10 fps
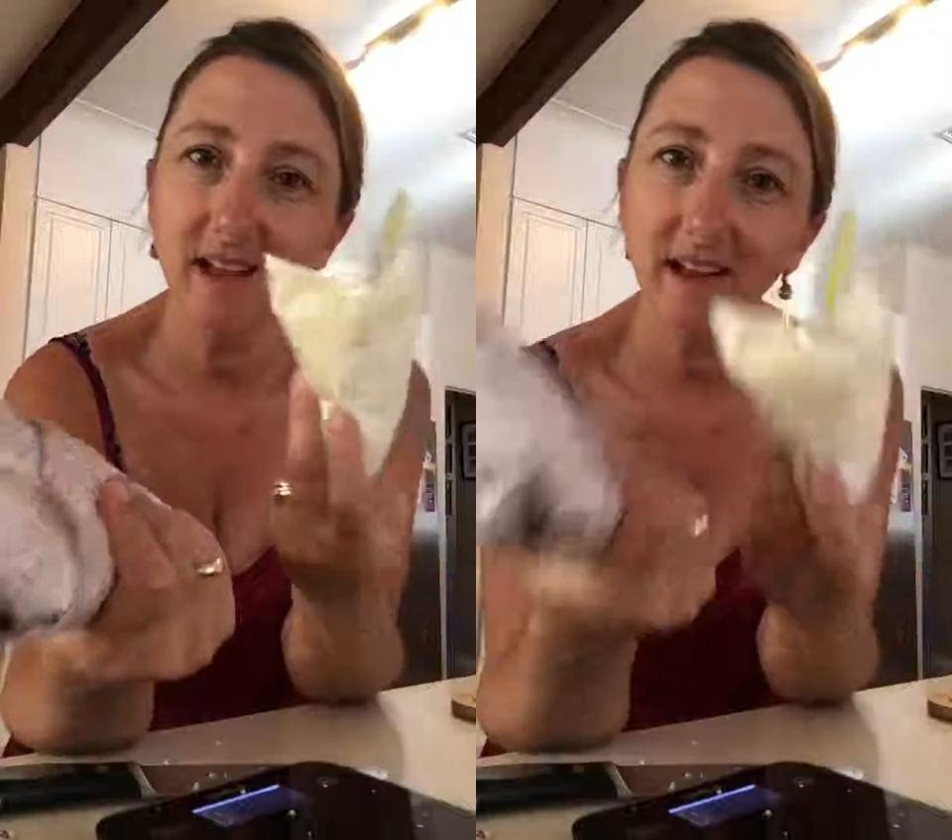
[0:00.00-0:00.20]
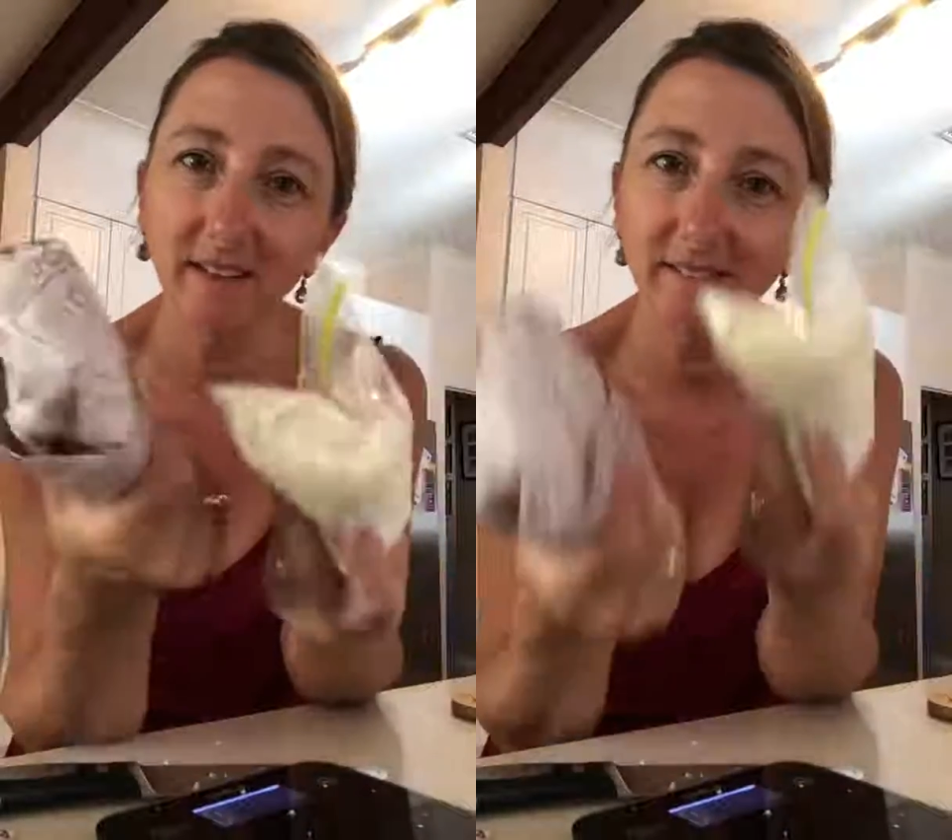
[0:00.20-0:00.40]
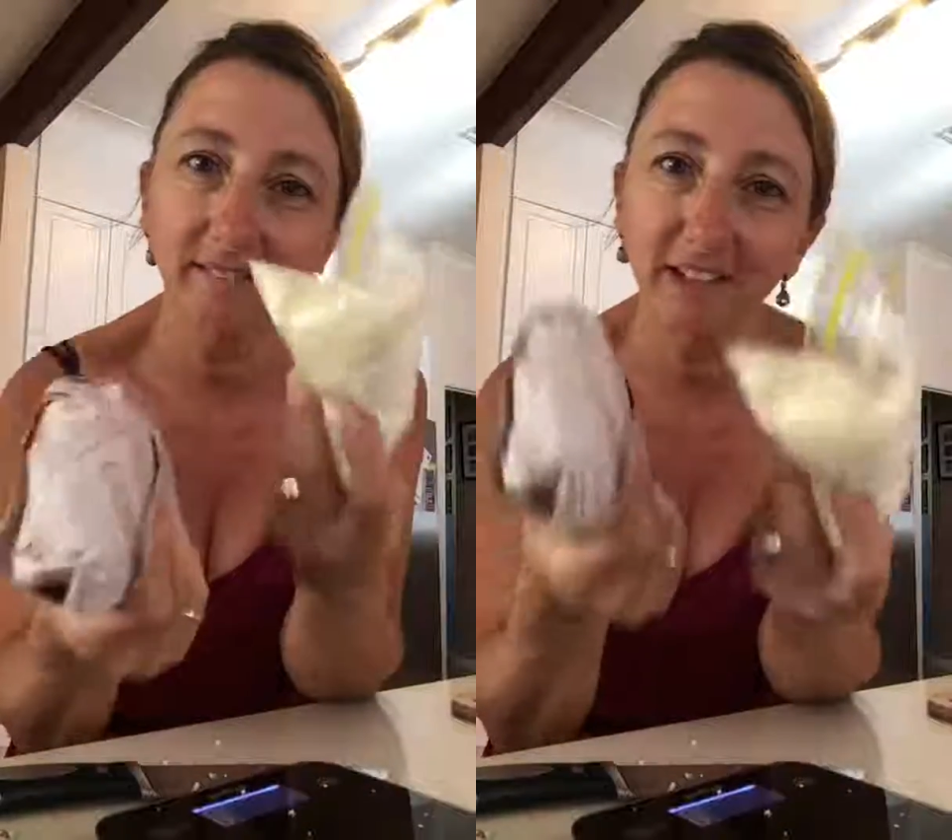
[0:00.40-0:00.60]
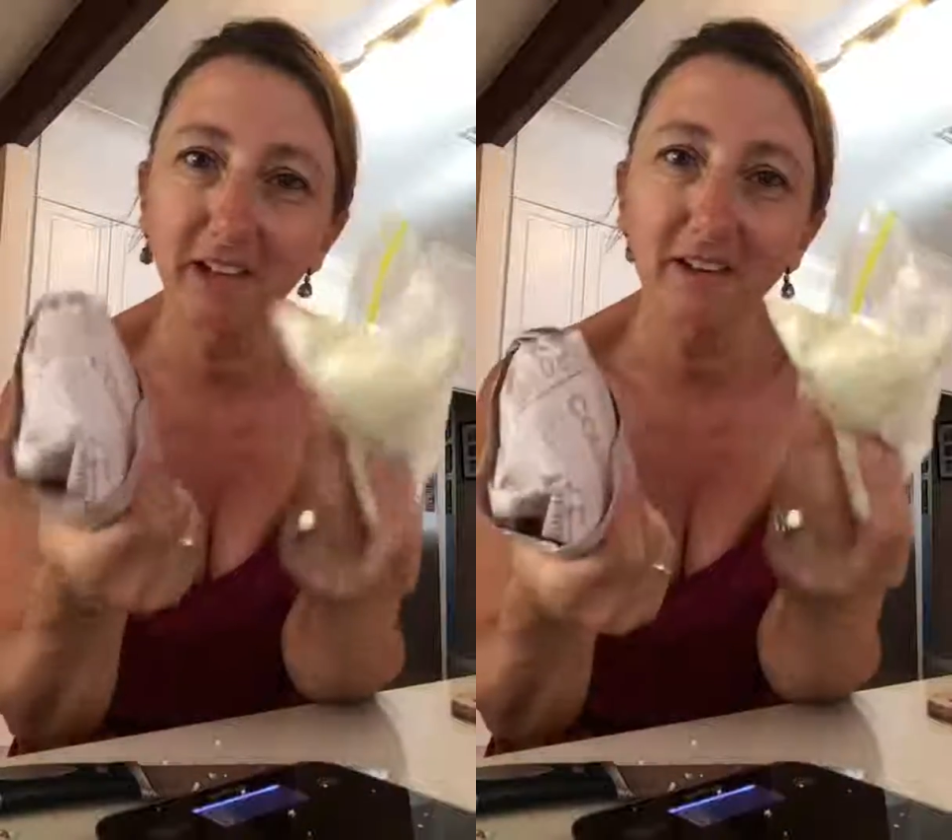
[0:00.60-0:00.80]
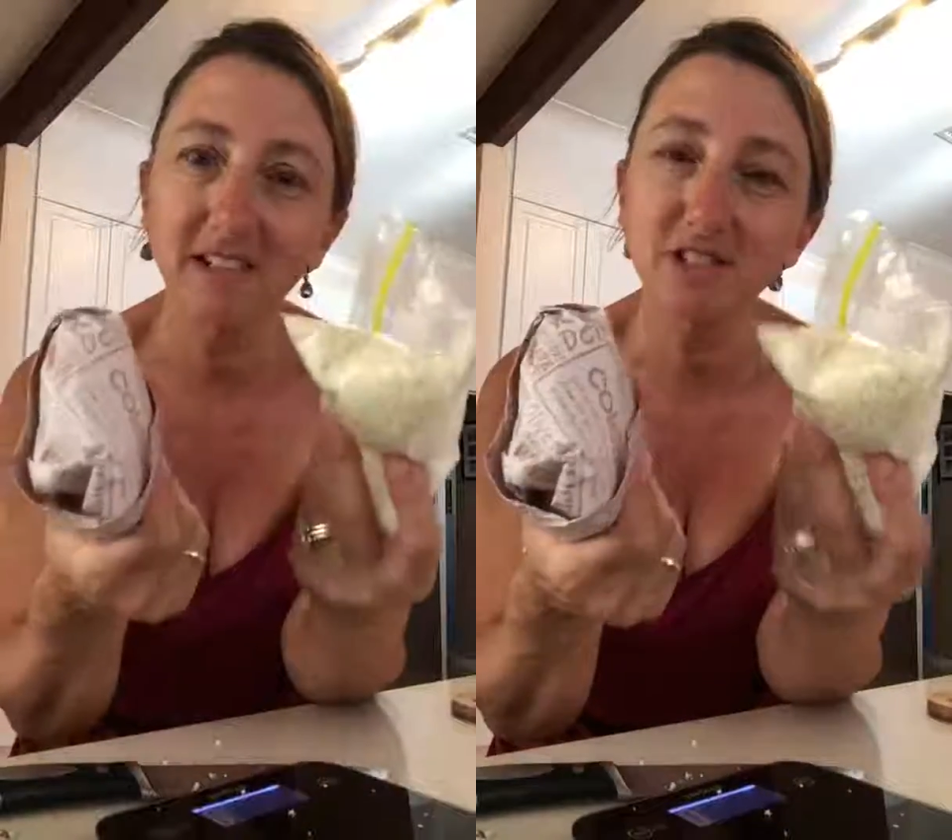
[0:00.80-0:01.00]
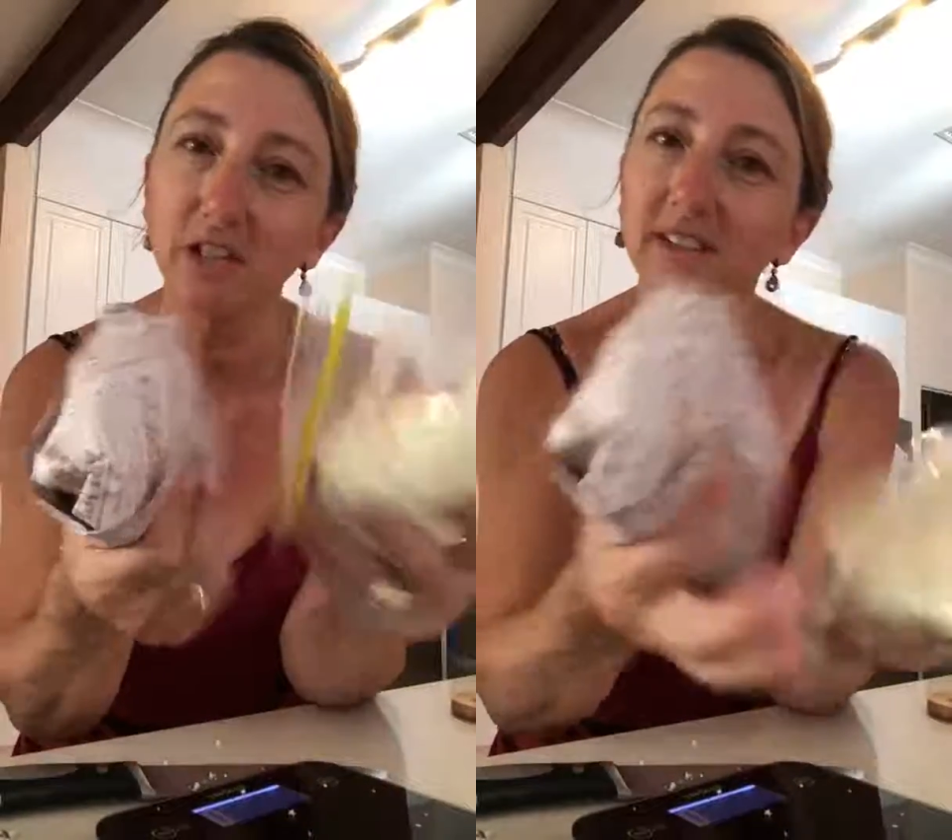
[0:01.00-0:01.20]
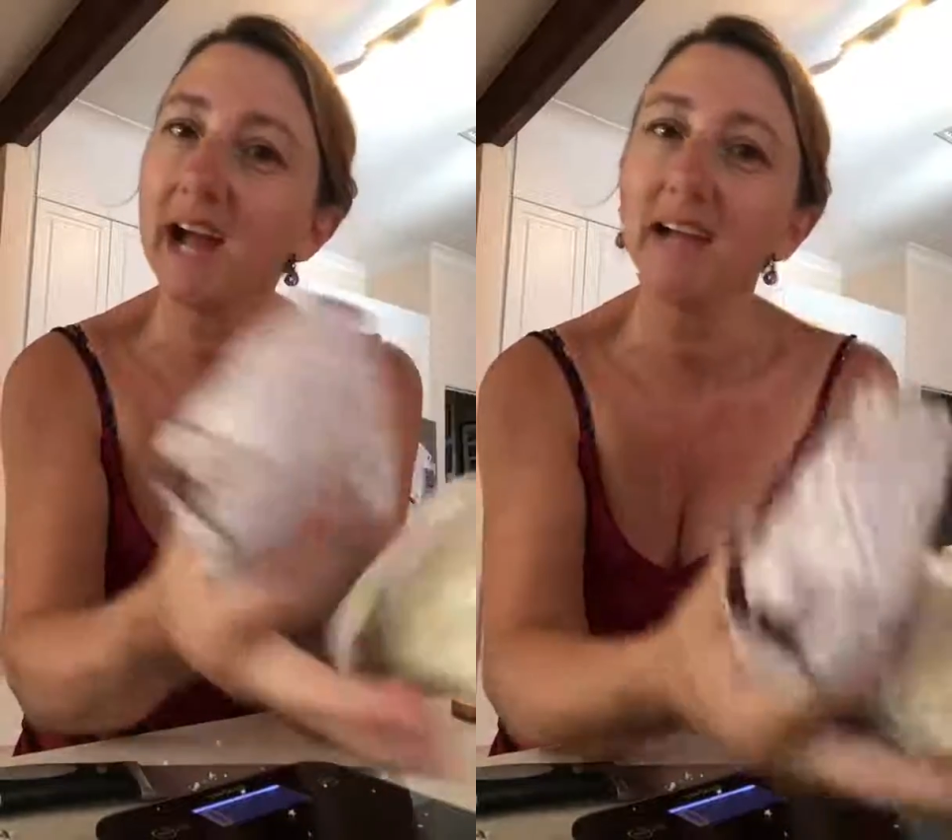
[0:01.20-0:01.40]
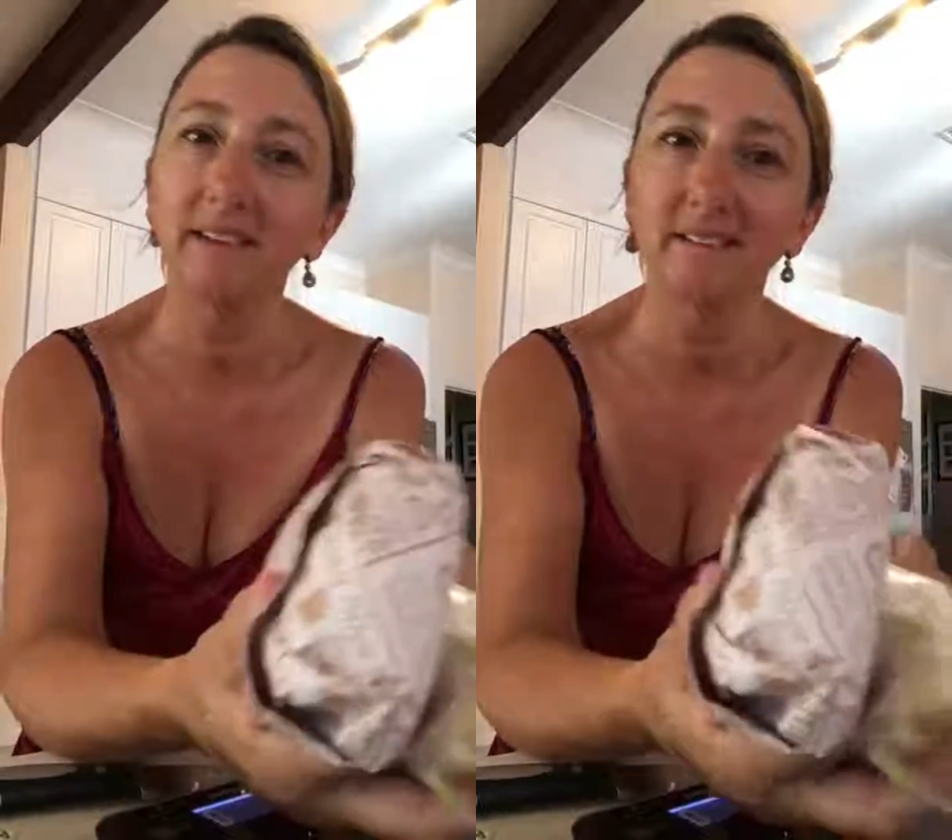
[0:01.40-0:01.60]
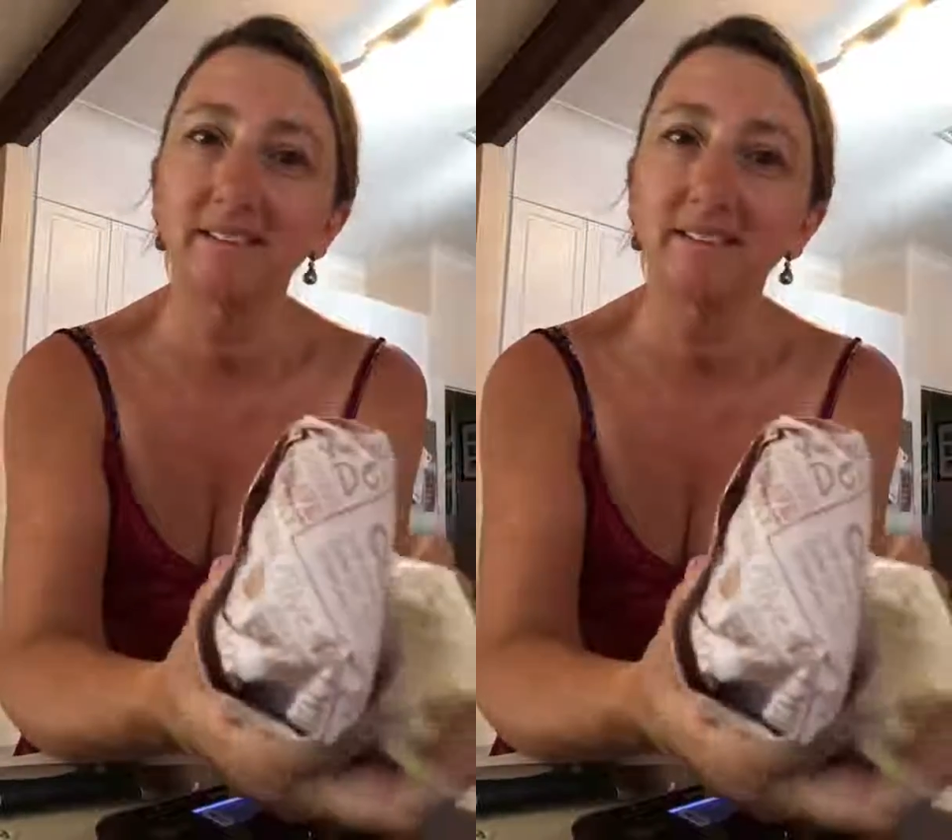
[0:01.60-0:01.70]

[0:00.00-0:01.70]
and, $1.08.